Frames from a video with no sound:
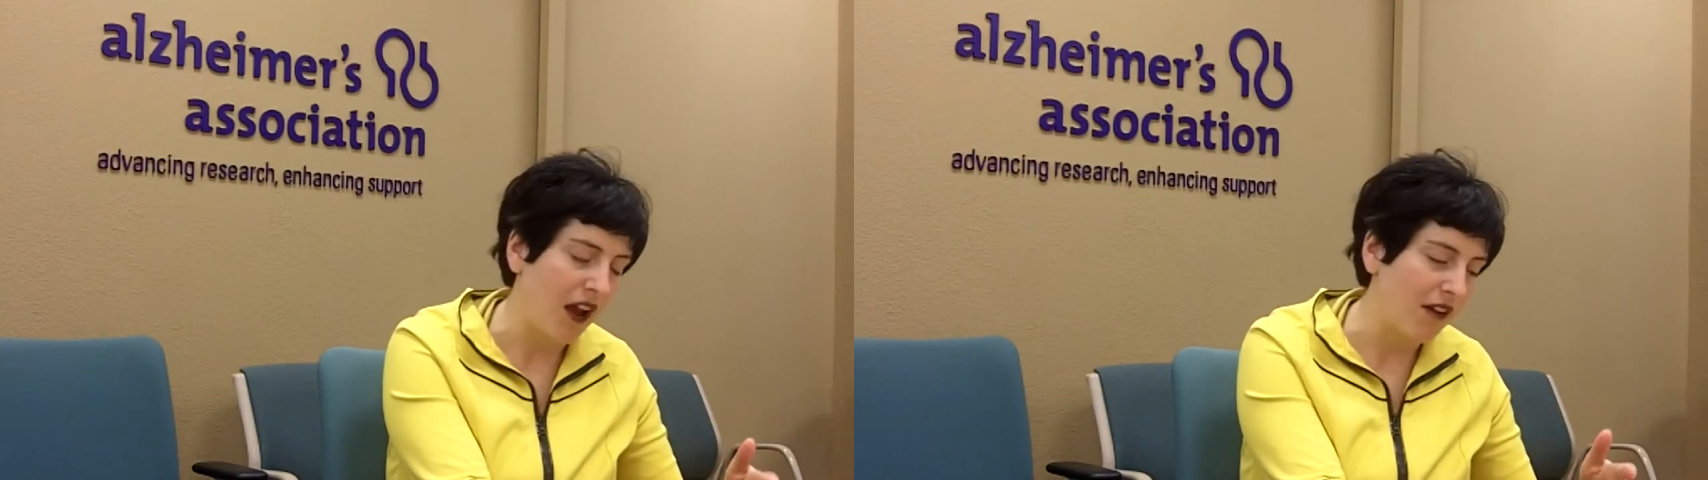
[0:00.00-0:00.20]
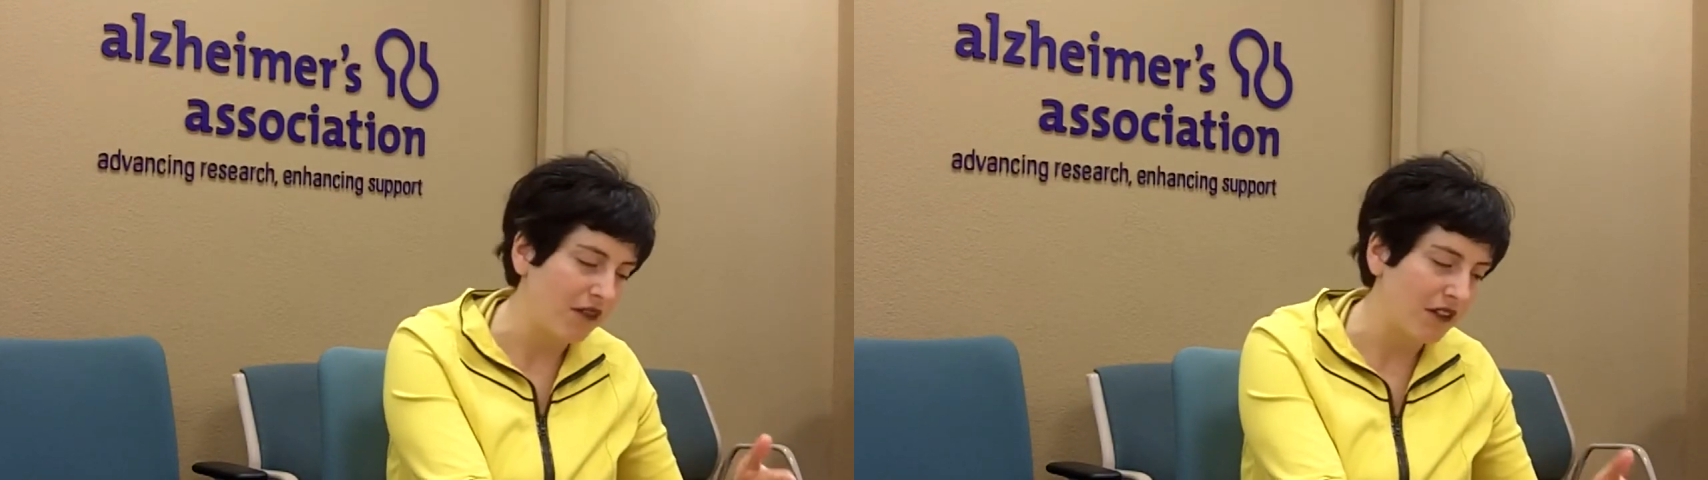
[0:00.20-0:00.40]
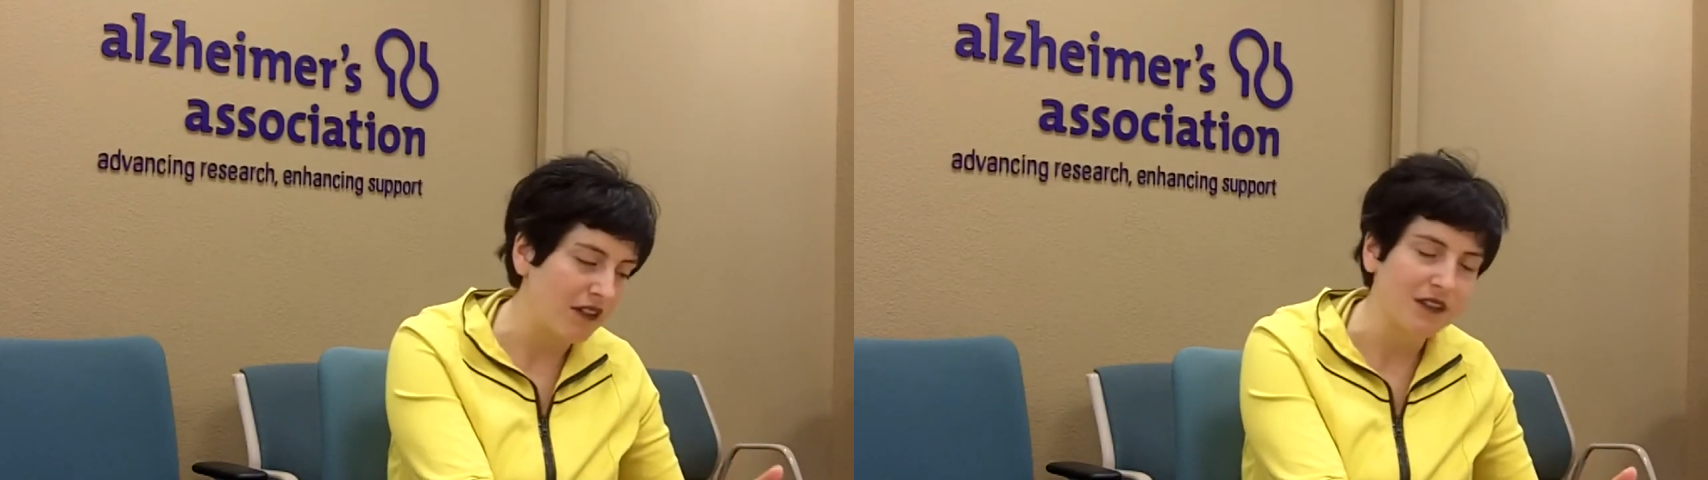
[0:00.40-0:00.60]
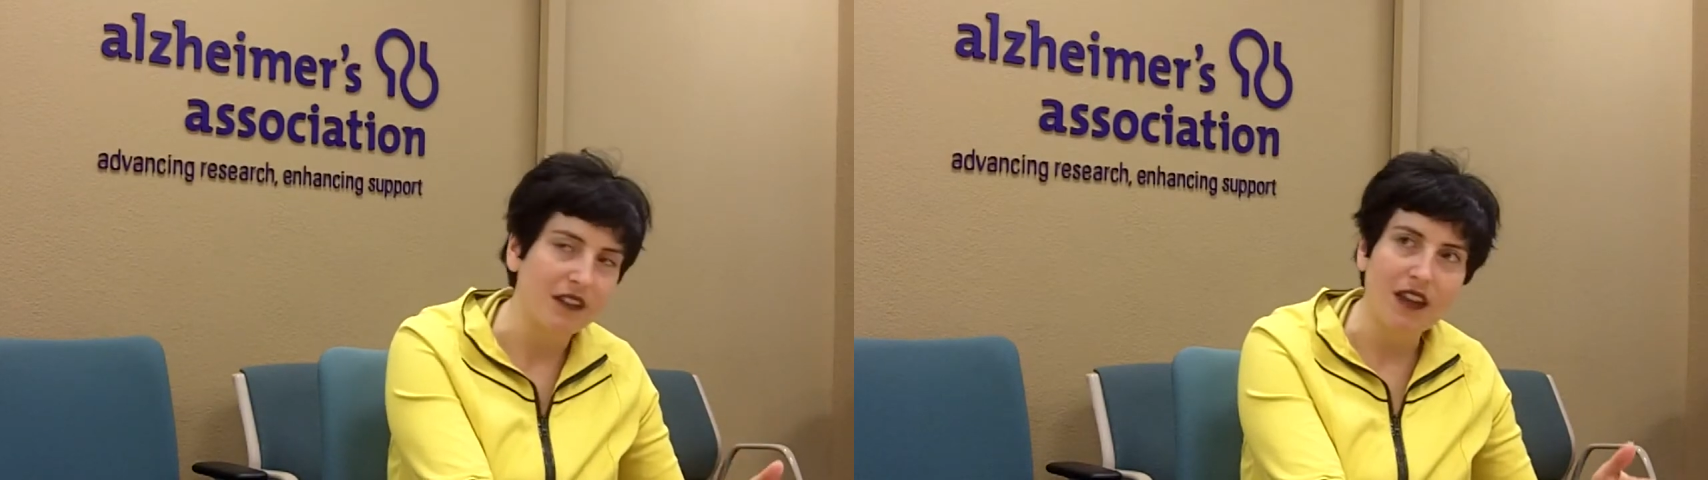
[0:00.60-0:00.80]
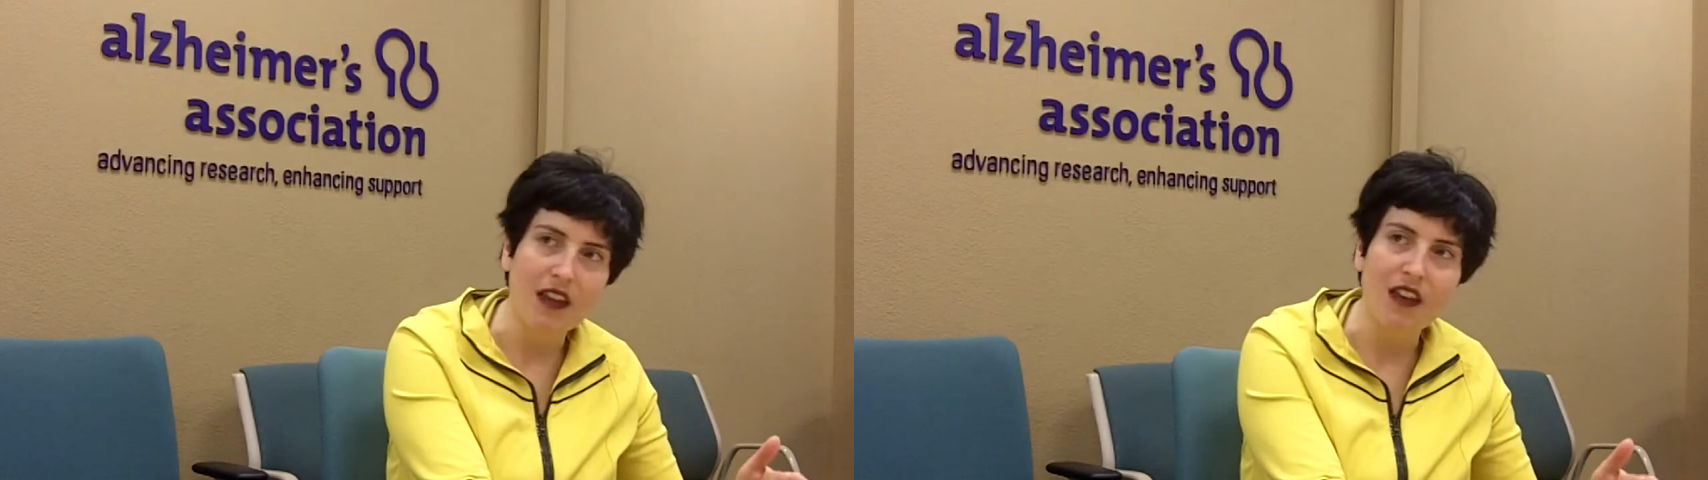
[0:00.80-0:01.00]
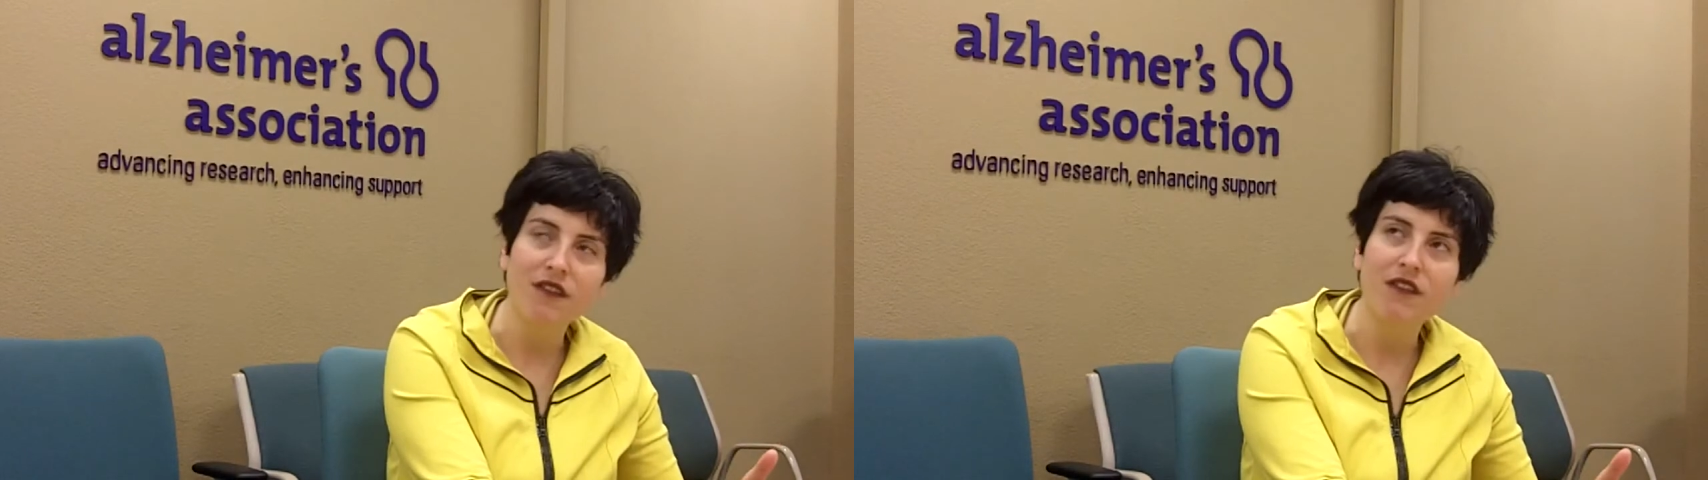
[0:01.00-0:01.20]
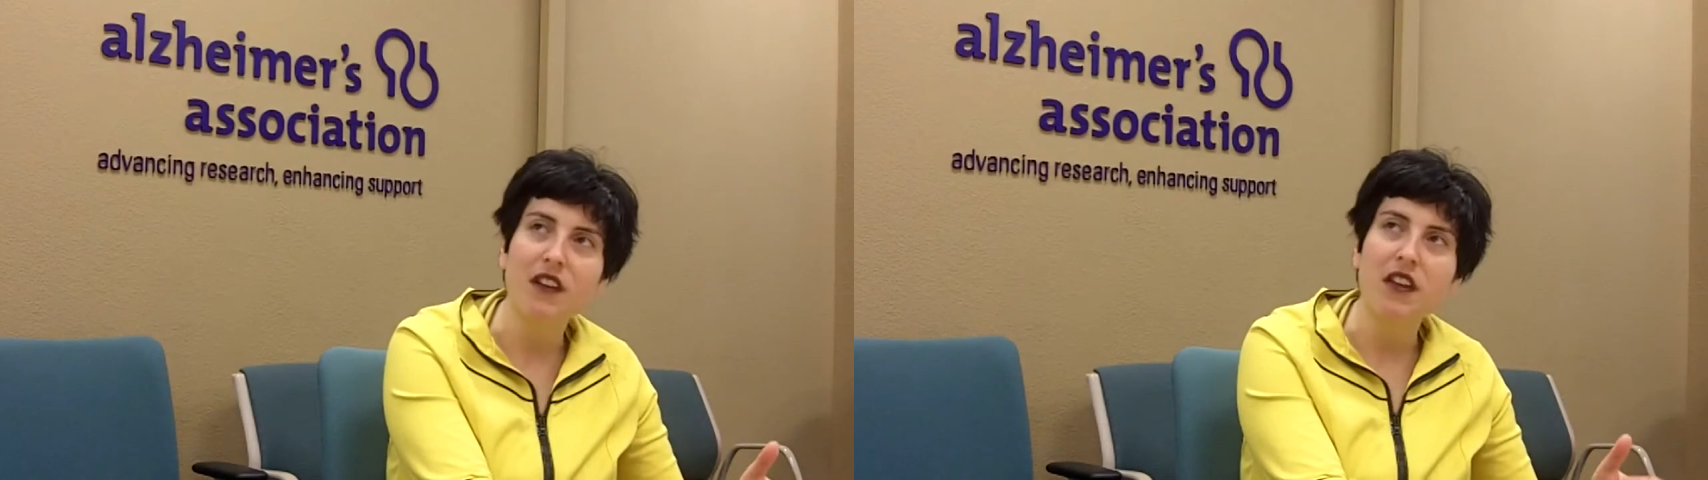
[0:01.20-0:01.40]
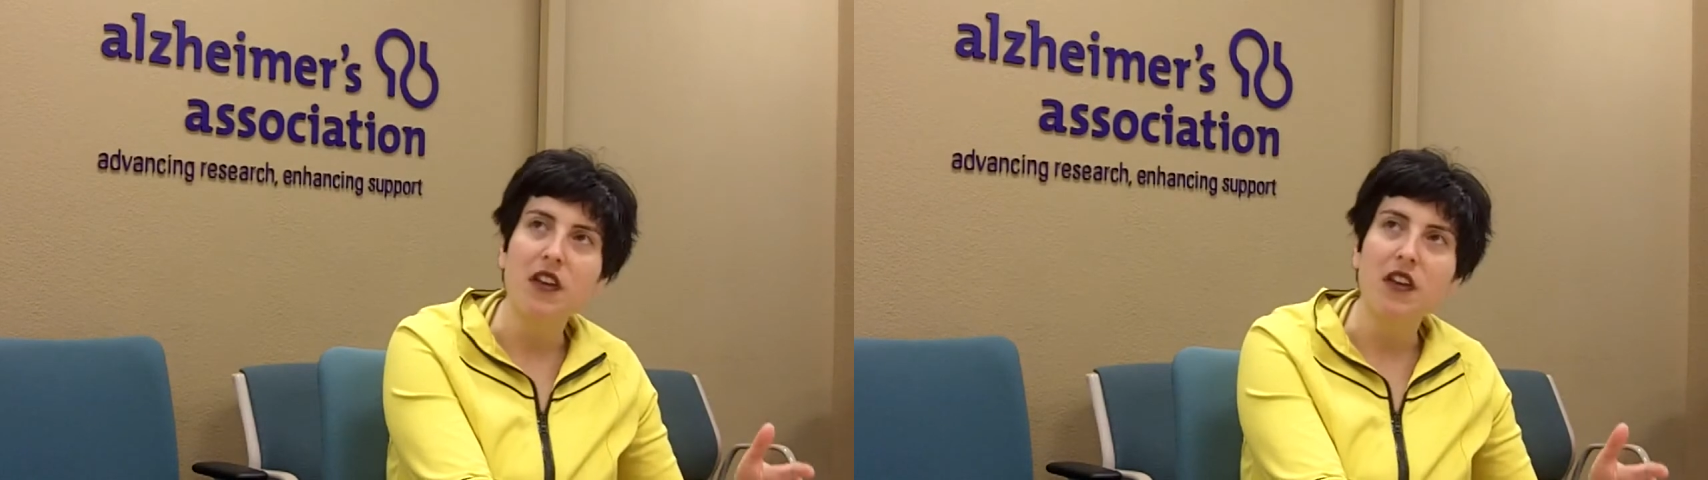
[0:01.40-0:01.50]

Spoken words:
Africans, they have